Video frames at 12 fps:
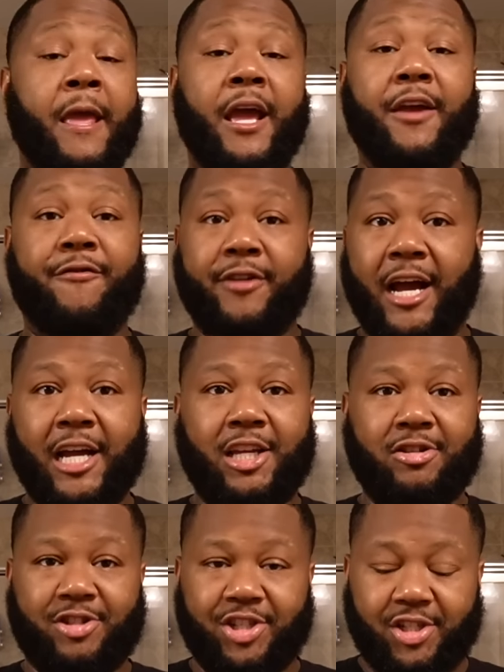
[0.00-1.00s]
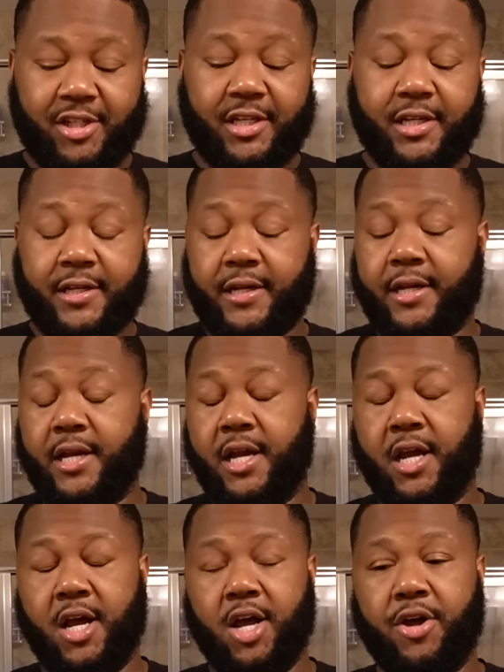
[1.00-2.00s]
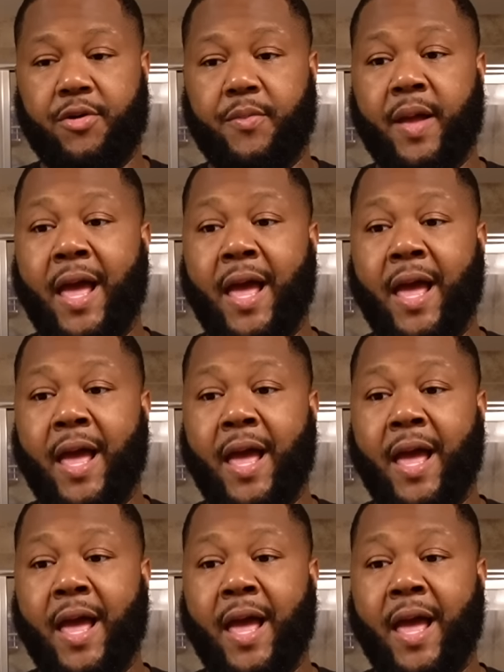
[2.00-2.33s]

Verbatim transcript: If not, you should. I